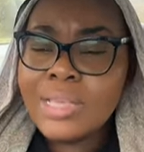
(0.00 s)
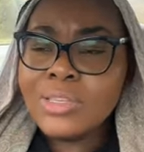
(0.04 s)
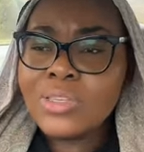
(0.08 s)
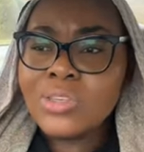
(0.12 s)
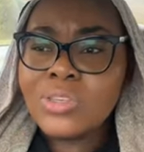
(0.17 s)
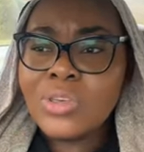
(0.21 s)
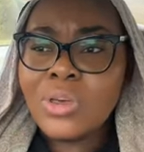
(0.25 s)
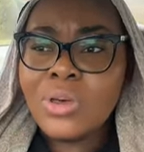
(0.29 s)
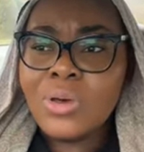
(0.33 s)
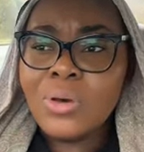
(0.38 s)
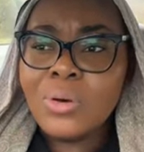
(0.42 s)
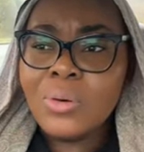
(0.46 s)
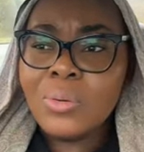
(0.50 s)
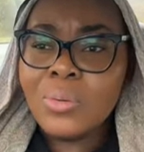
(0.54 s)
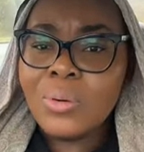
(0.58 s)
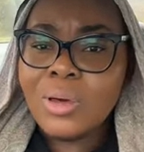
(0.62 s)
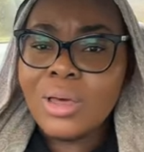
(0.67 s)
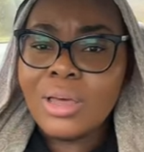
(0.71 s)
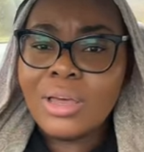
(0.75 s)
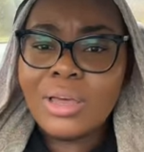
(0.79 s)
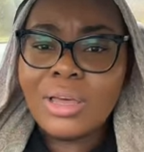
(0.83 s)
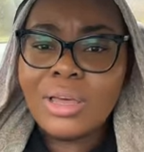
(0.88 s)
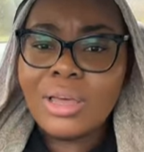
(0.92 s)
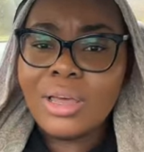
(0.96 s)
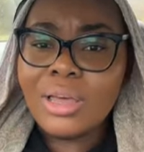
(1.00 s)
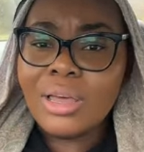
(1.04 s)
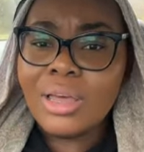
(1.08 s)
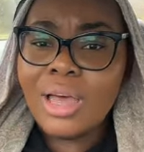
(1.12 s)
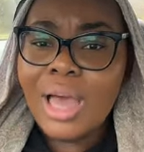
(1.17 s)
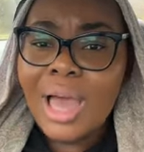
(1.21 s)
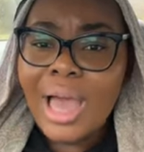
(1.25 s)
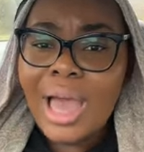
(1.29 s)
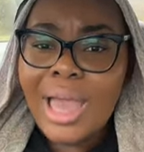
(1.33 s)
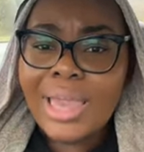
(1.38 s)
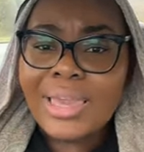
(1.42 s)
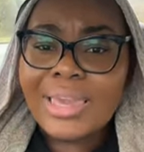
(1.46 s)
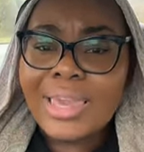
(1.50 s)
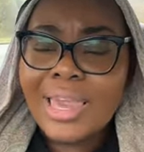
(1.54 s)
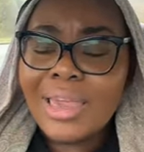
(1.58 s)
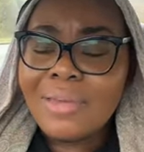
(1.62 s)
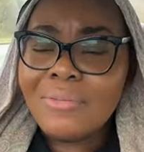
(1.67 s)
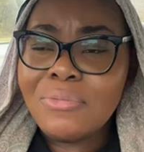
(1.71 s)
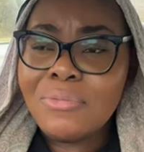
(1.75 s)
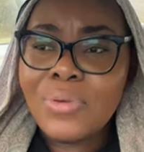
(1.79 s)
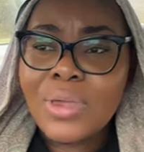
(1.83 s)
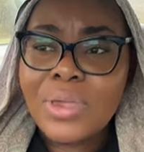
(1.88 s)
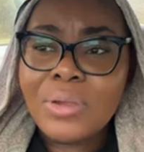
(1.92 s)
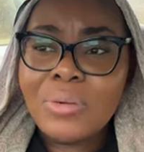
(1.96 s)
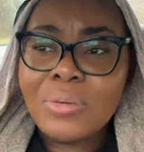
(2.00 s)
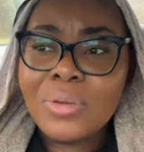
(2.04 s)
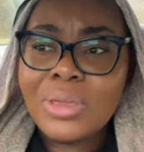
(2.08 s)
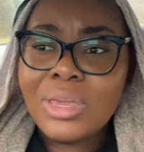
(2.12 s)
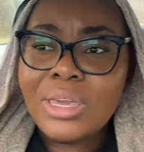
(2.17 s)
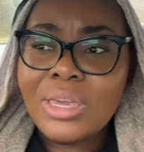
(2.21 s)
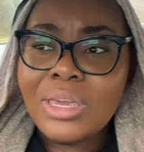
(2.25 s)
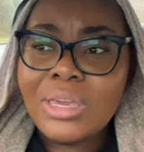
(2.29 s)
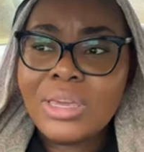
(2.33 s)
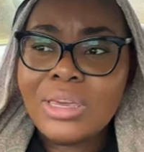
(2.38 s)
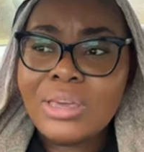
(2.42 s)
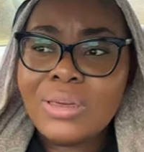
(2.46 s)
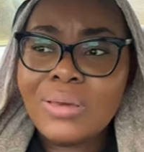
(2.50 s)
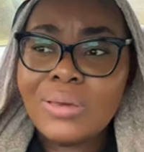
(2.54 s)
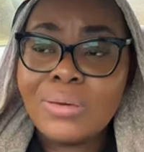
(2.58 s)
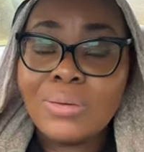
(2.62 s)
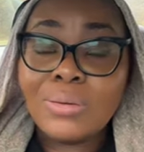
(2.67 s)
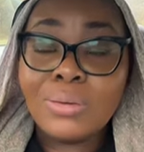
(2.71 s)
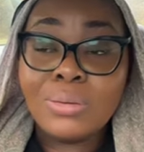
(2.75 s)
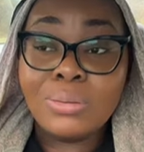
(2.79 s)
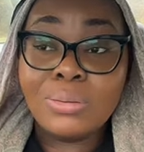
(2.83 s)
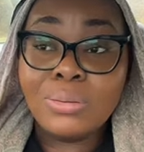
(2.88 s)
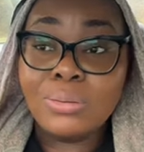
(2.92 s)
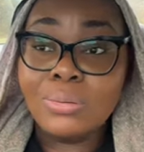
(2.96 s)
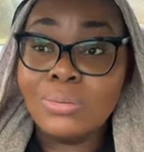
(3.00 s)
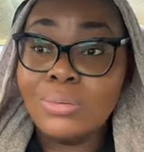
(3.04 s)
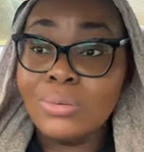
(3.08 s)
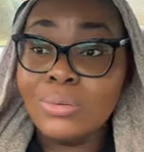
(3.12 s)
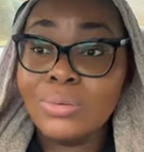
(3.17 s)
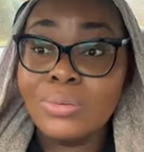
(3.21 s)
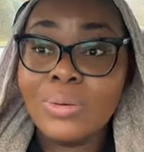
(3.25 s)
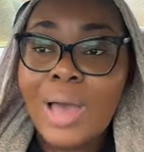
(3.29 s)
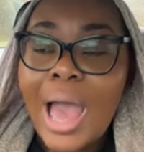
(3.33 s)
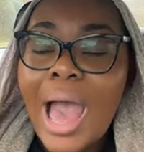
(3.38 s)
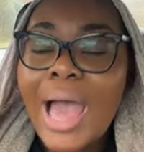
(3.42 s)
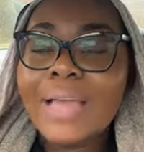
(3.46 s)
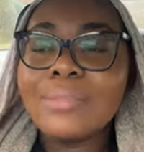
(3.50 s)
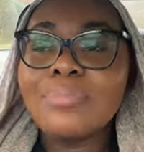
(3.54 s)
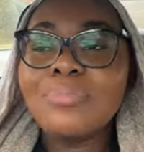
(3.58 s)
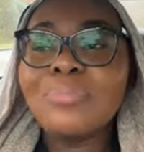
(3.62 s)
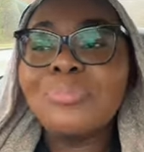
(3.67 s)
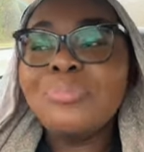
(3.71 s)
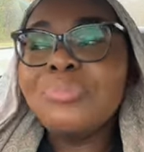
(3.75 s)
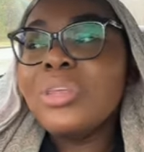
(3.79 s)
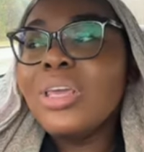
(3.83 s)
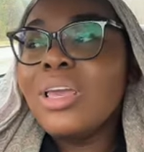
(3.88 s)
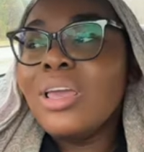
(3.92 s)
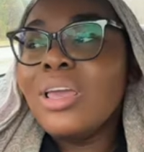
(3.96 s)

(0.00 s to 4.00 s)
And so I get very, whew, I,